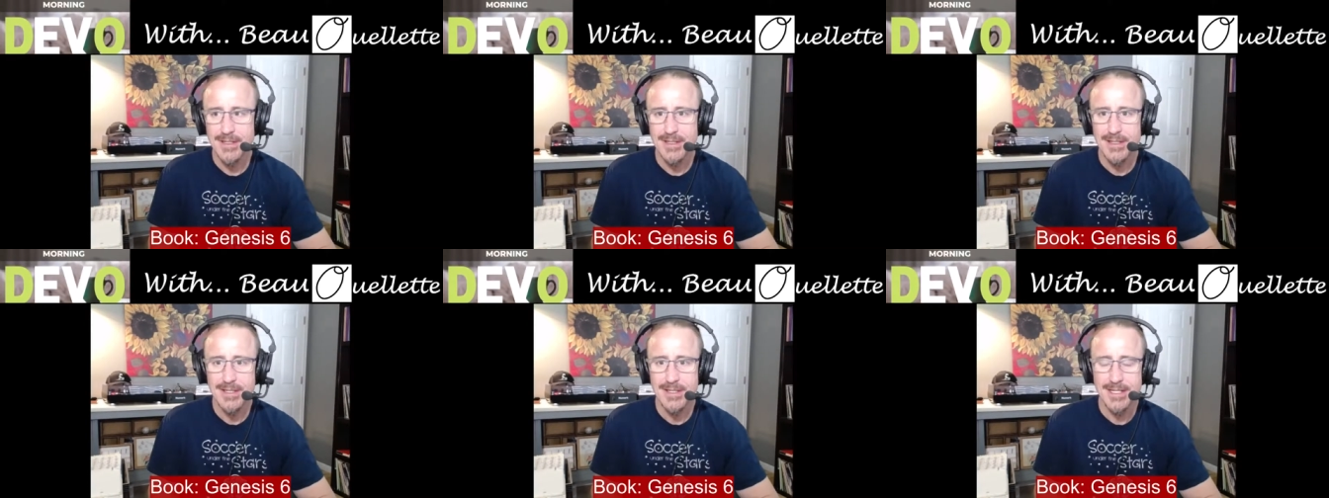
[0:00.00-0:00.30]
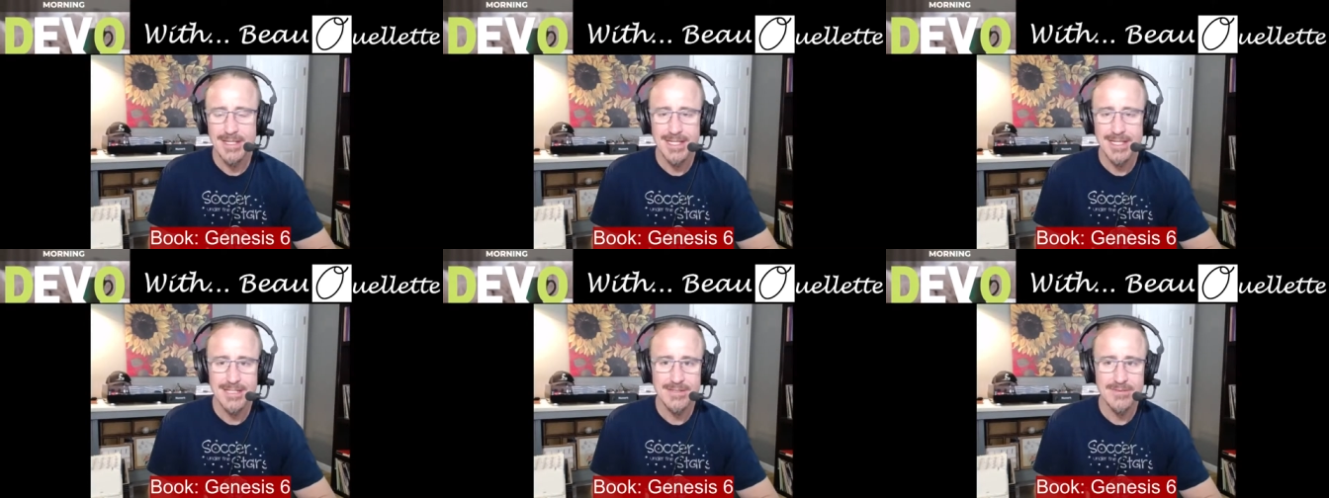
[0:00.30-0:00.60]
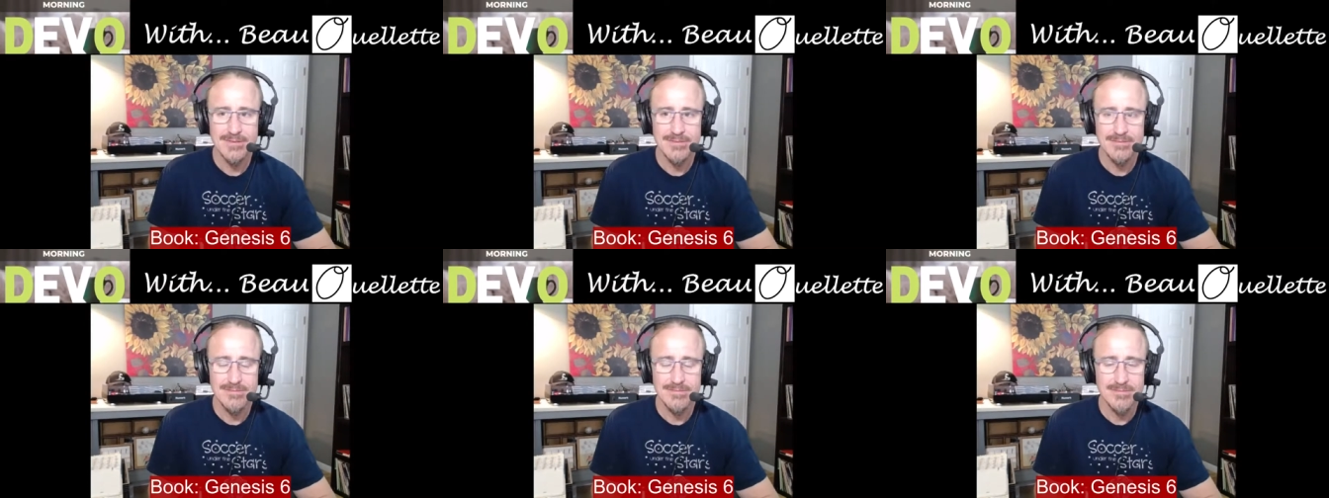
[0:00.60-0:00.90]
And that's
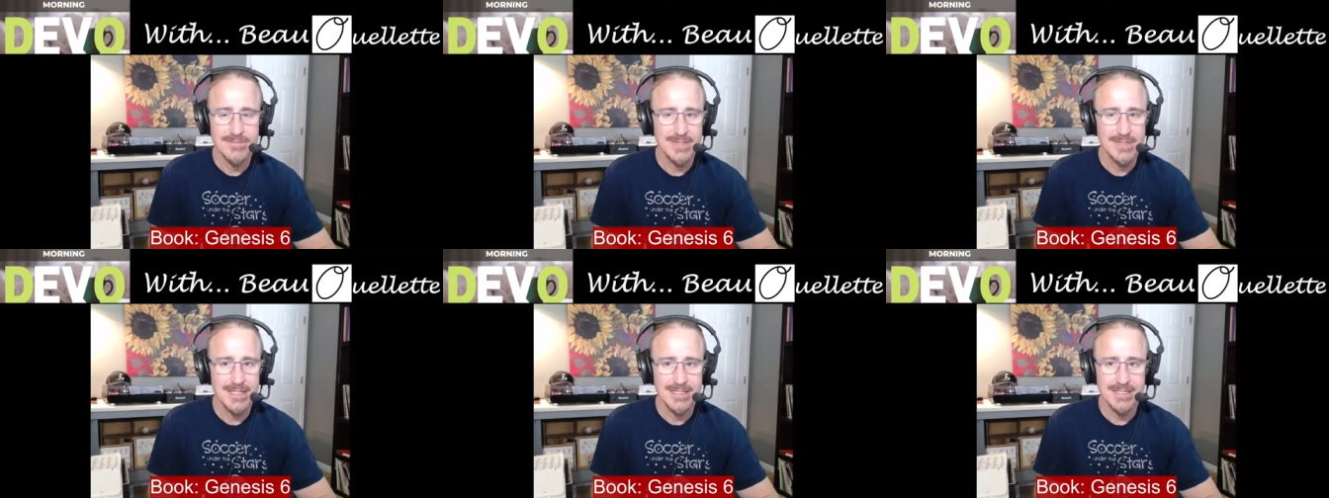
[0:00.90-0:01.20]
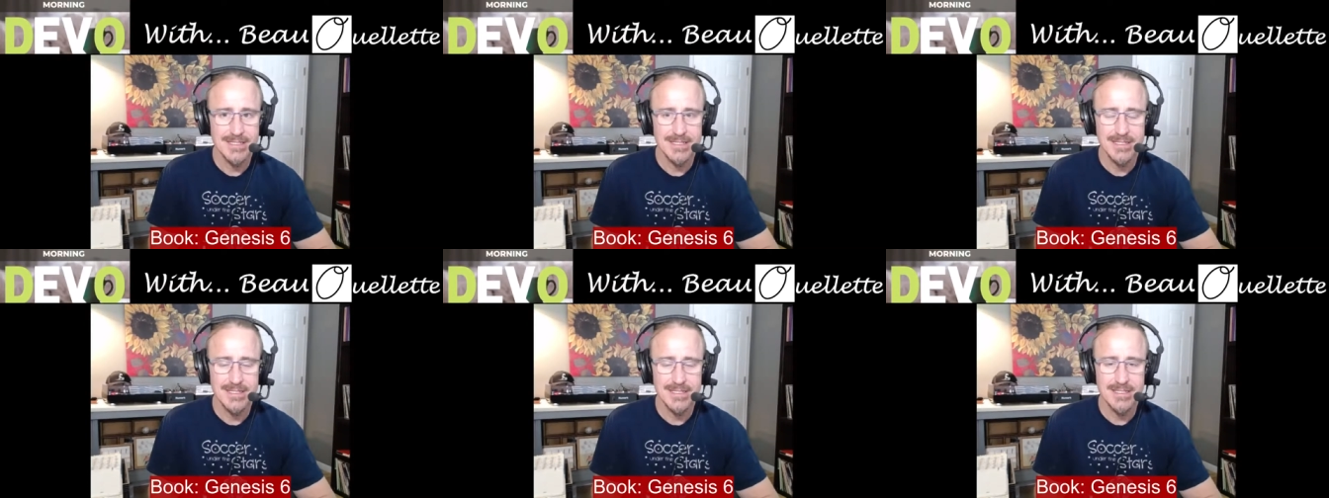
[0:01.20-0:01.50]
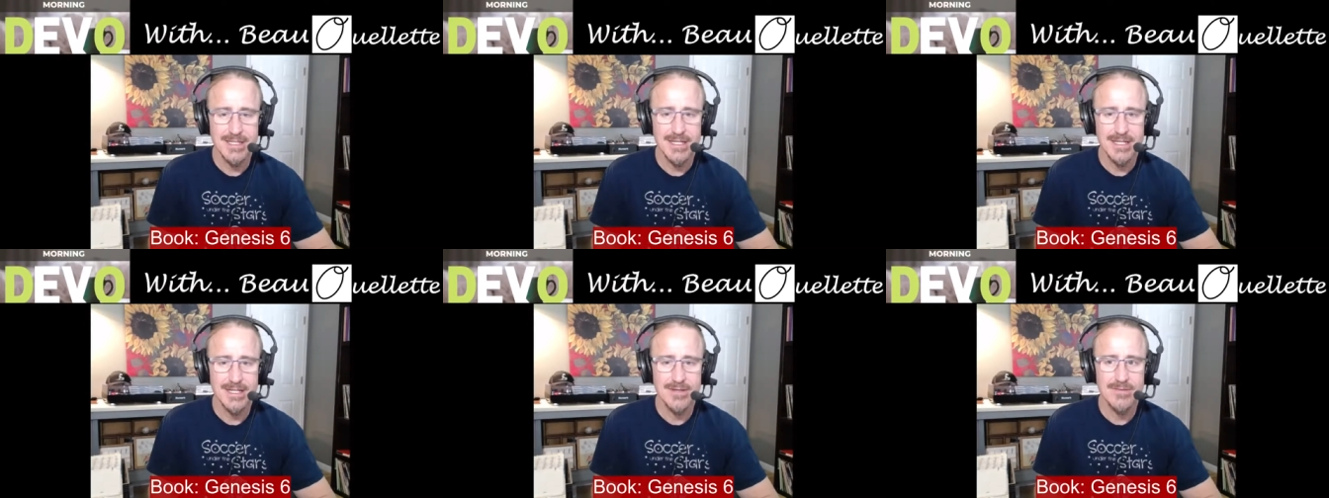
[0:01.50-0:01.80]
that's just
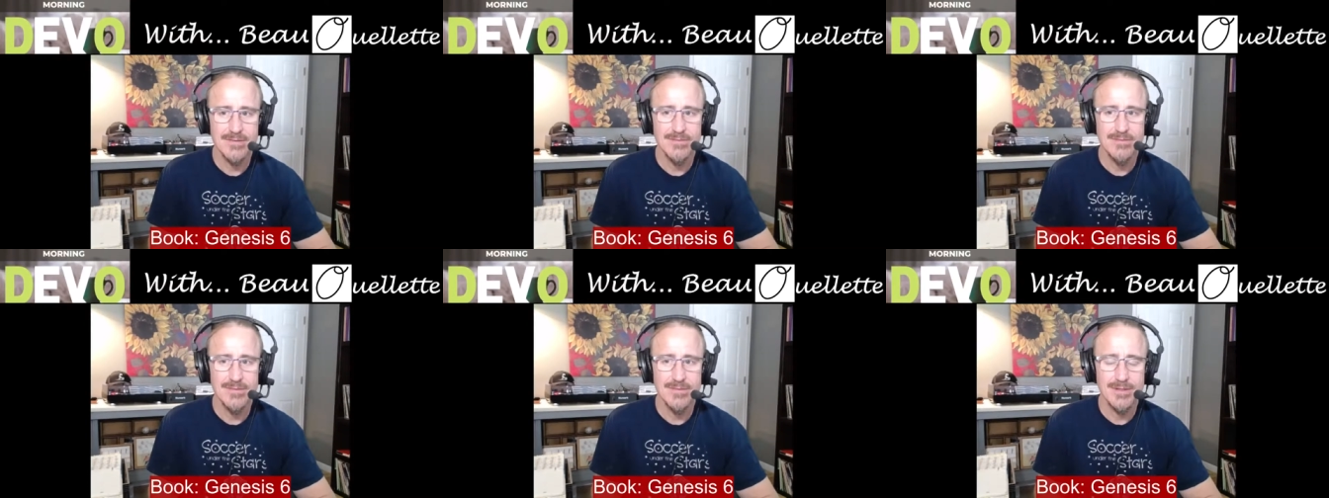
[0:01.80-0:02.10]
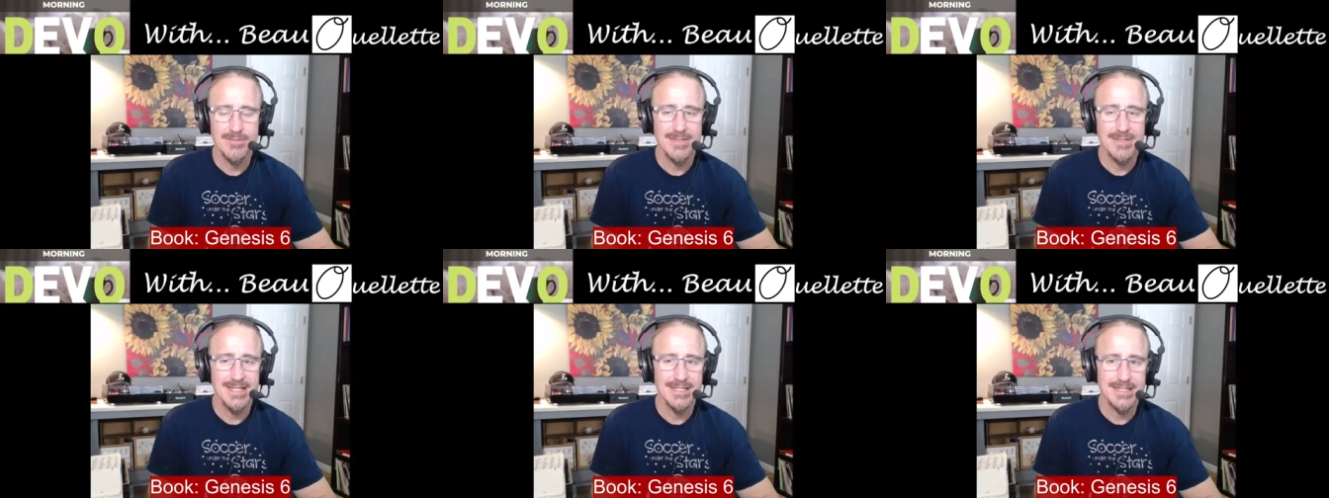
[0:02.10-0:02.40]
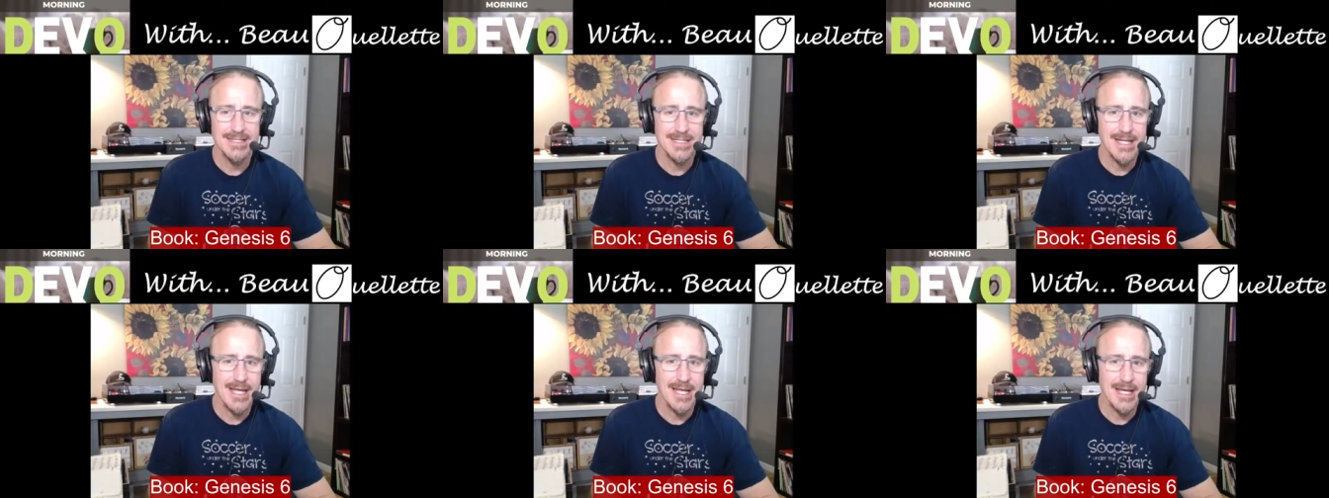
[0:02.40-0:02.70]
like with me
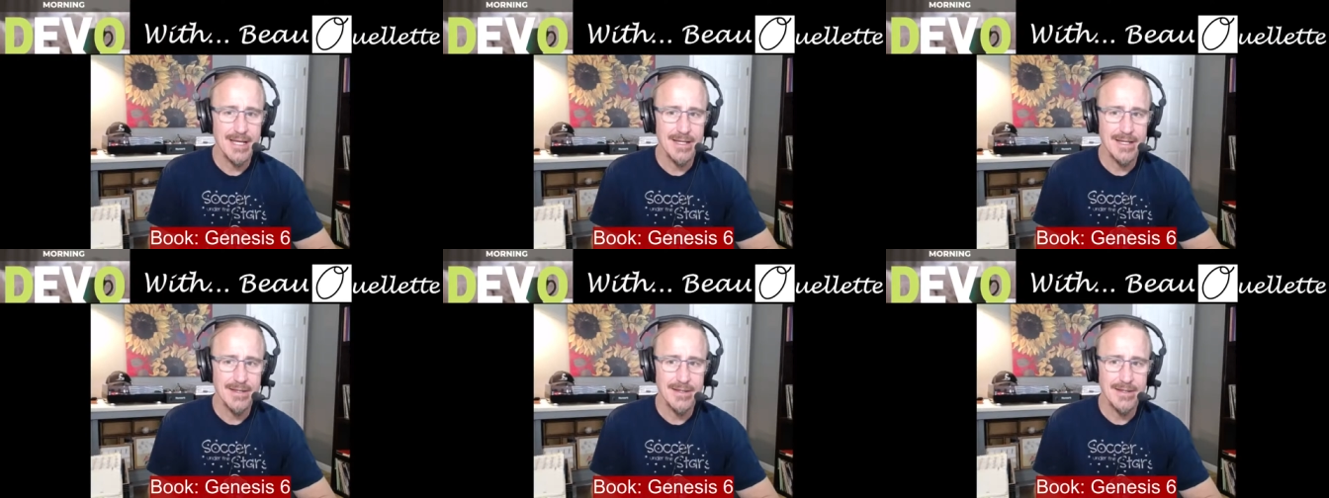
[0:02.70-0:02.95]
today.